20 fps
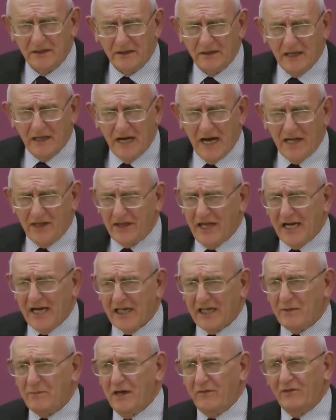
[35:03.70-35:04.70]
I thank
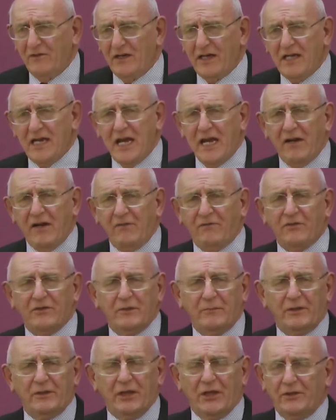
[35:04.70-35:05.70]
him every day for the
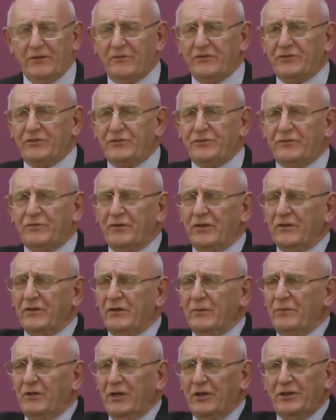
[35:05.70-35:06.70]
blood of
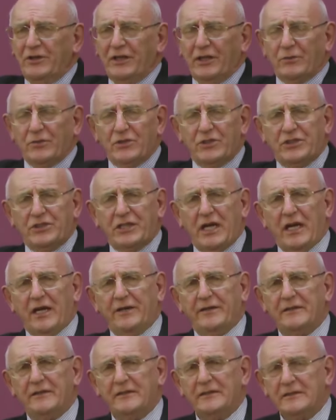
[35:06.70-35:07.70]
that was
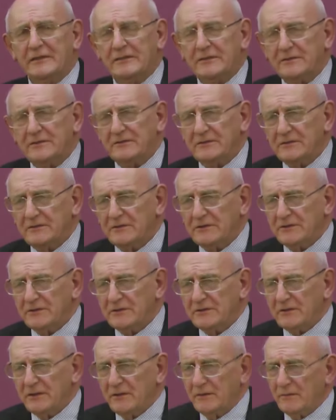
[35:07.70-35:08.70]
shed.
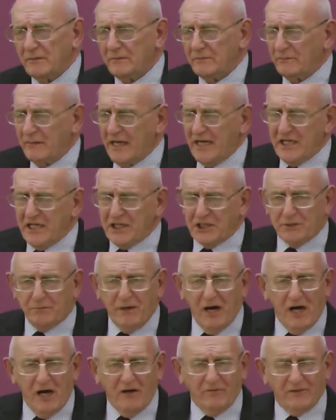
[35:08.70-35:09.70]
Peace,
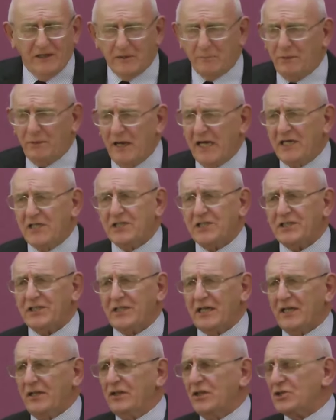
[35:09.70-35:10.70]
perfect peace
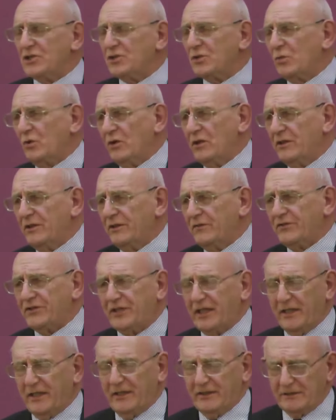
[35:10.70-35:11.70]
in this world of
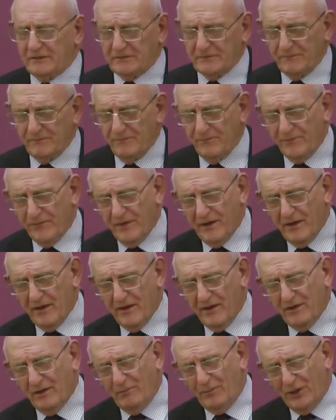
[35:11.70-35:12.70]
sin.
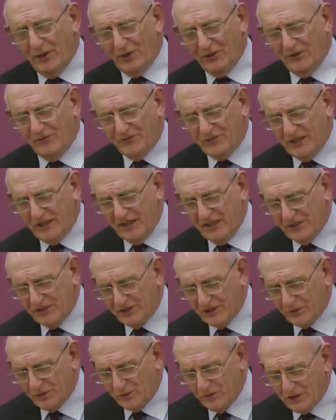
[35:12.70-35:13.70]
The blood of
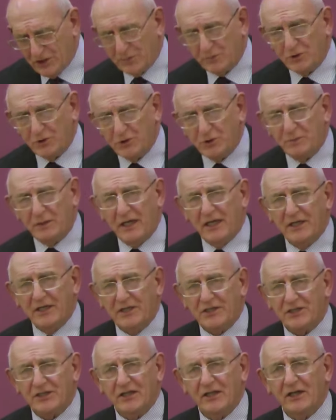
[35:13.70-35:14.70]
Jesus whispers
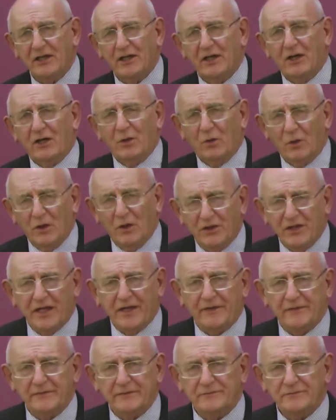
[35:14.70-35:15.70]
peace
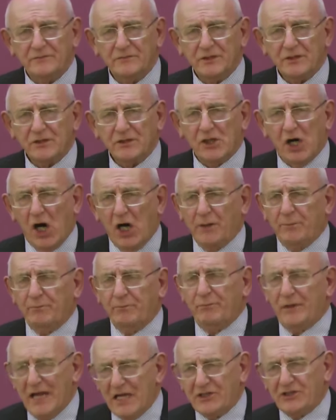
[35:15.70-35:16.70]
within. God
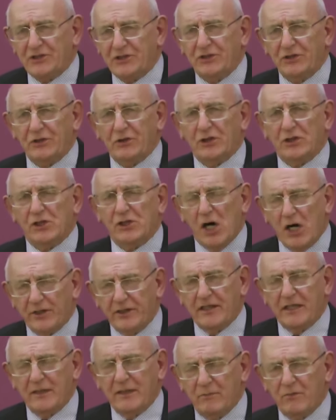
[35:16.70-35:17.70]
bless you,
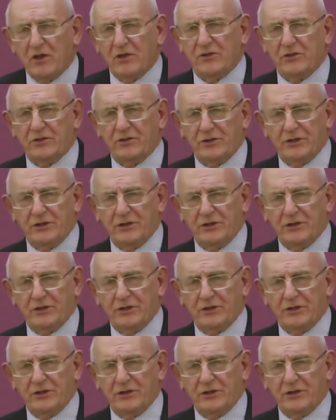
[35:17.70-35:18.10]
godly mother.